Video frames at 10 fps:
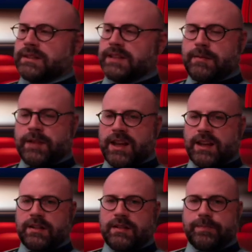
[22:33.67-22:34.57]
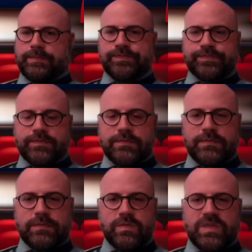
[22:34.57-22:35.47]
Lamineck.
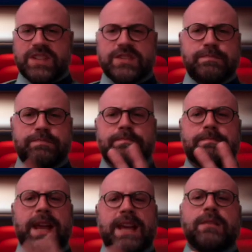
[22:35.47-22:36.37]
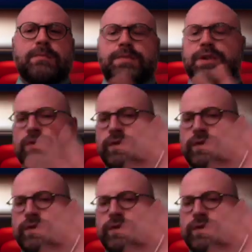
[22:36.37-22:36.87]
They just paint a beautiful